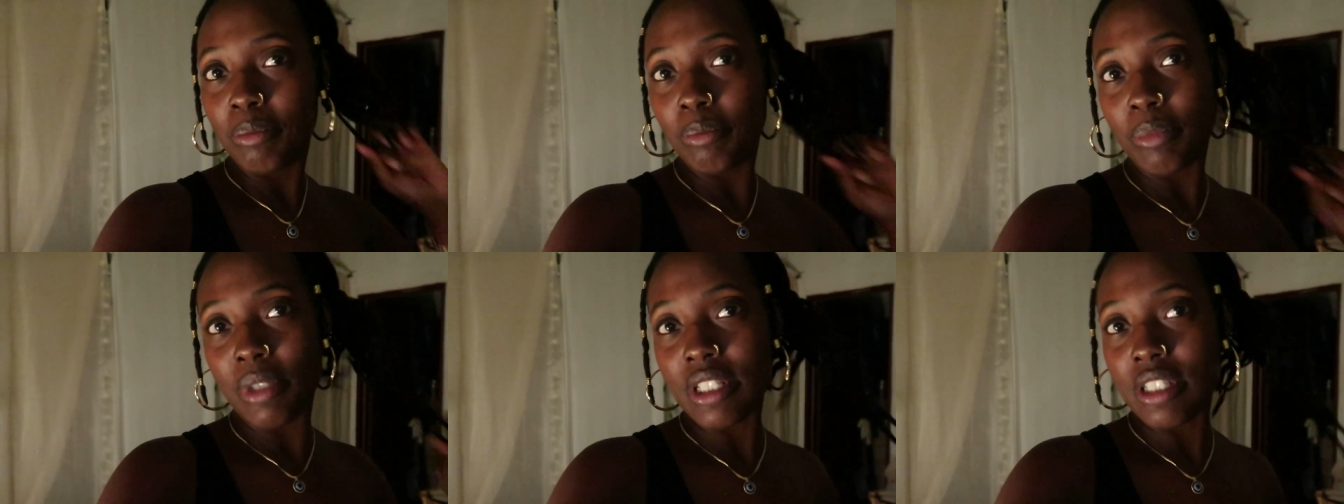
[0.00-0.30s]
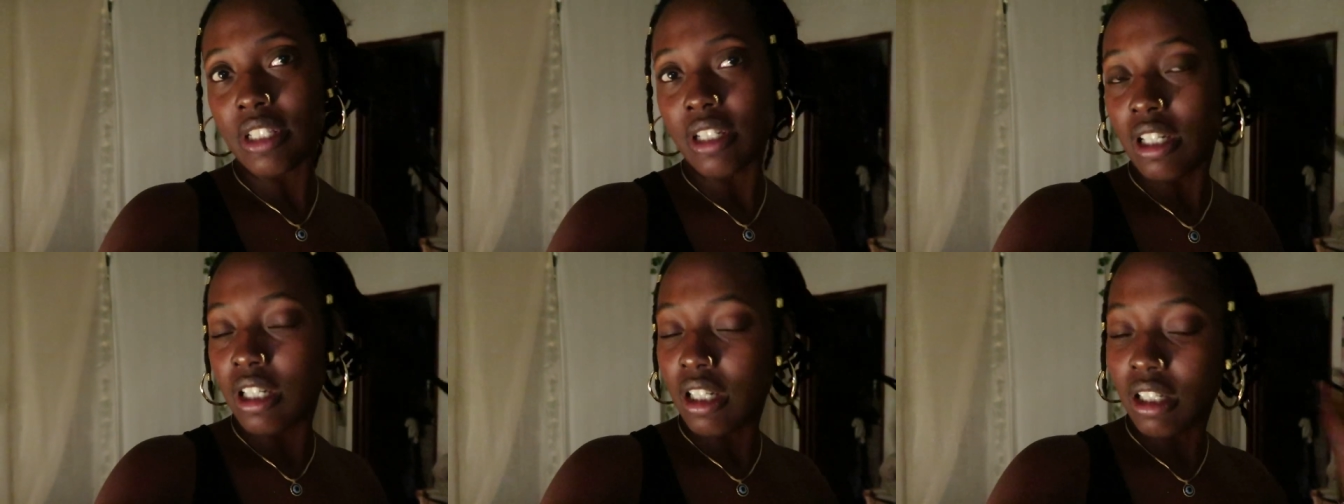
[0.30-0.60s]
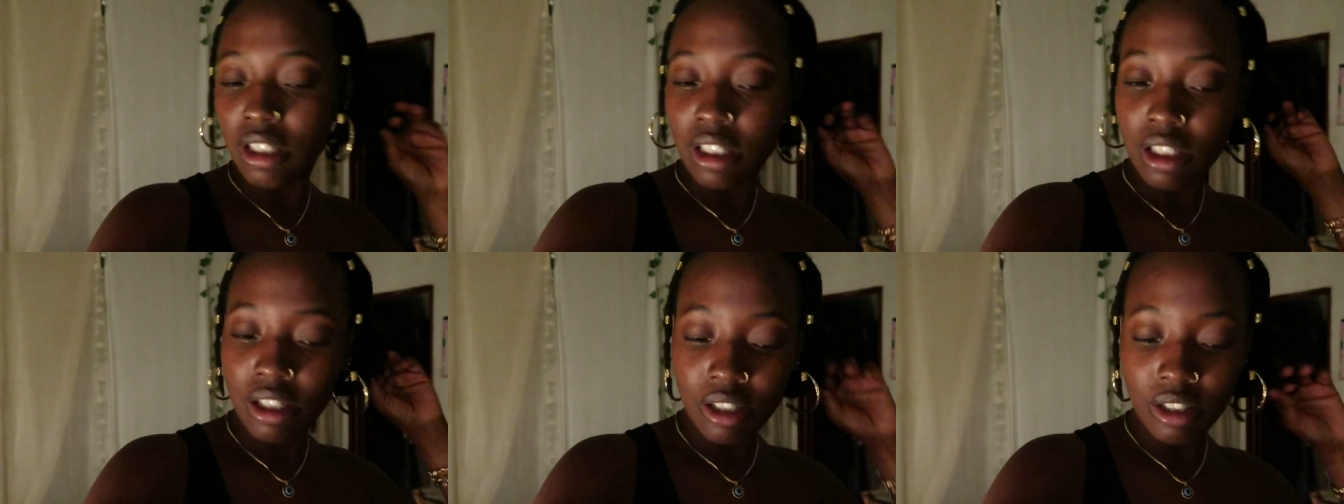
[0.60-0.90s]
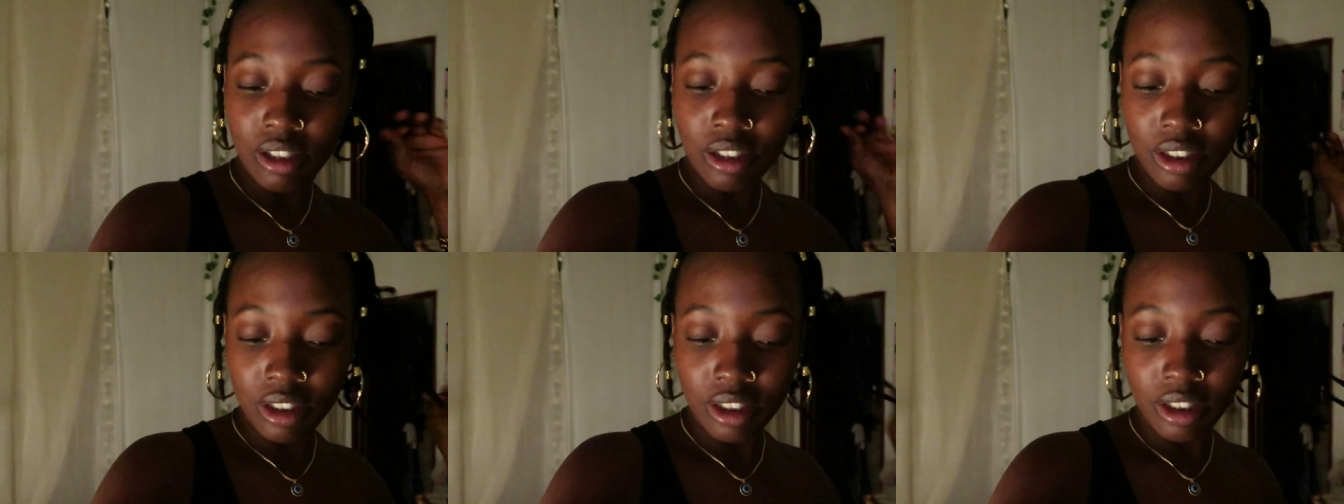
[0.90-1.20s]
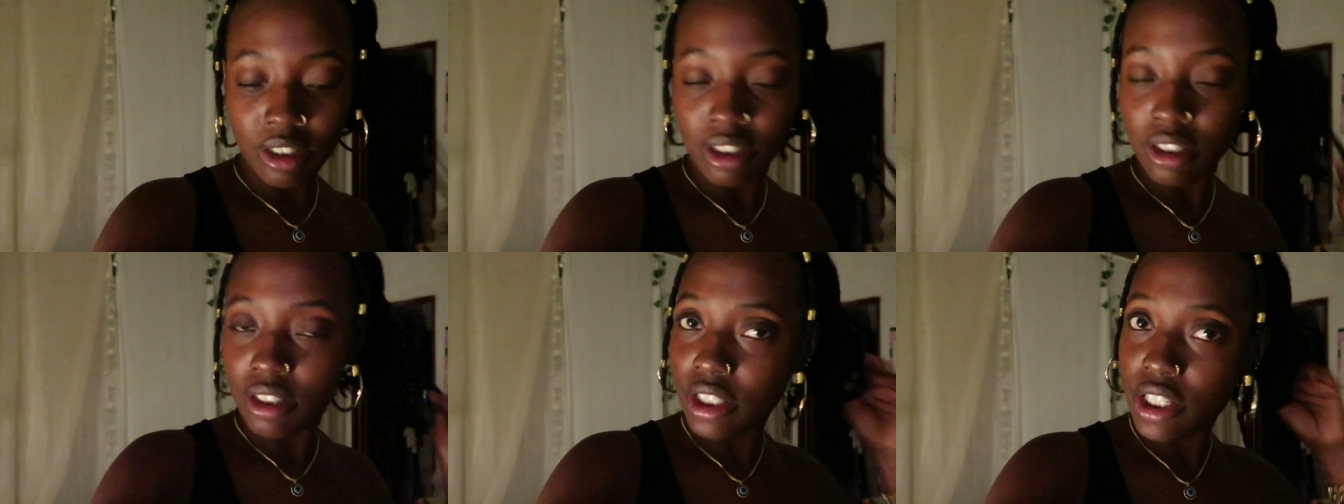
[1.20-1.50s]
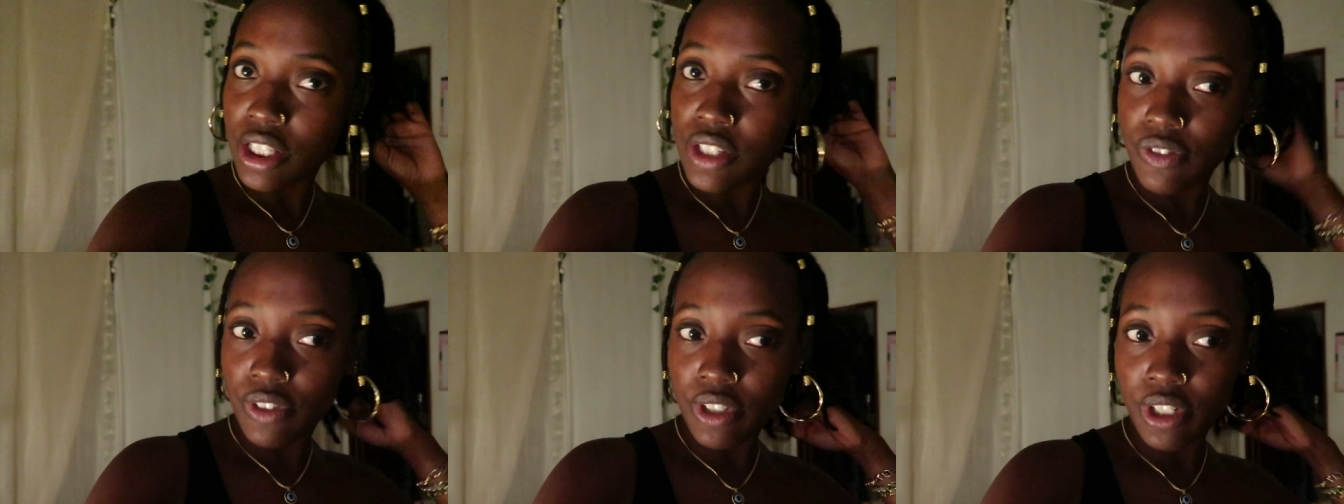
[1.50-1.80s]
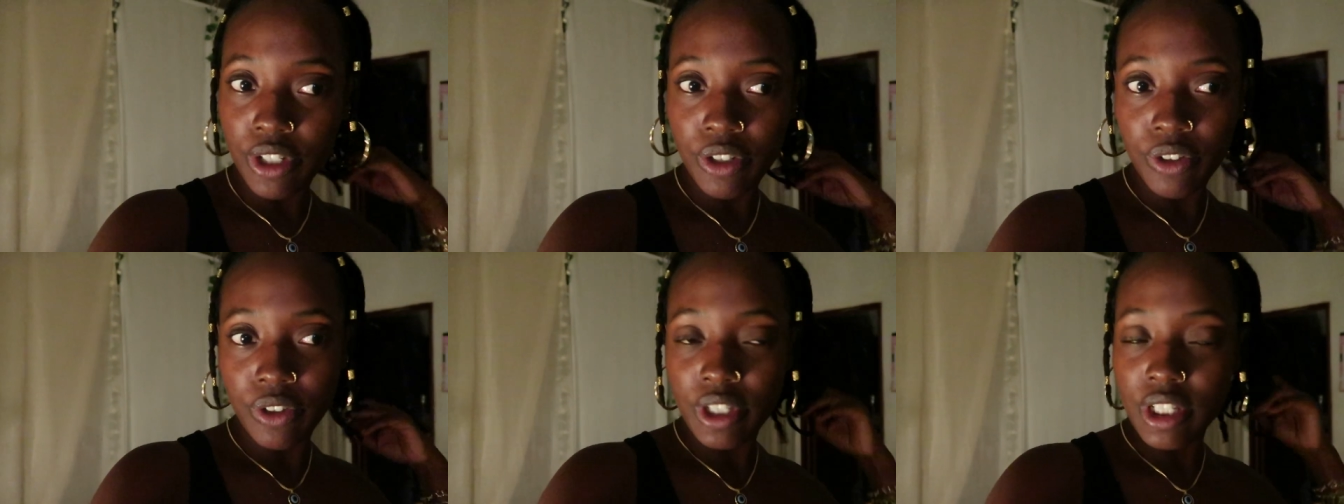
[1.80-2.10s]
based on how long this
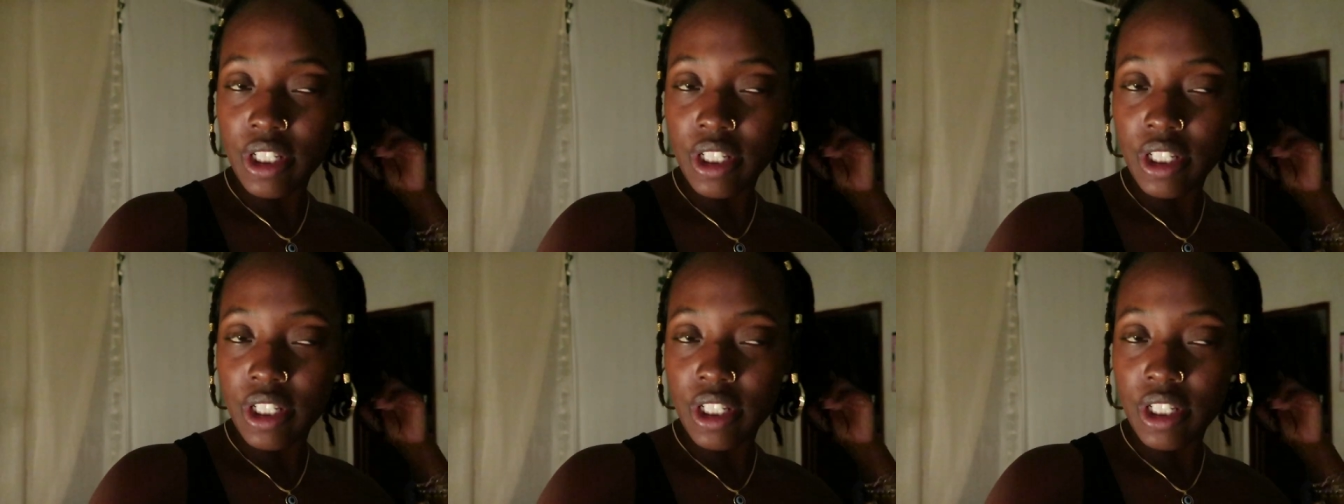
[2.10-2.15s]
video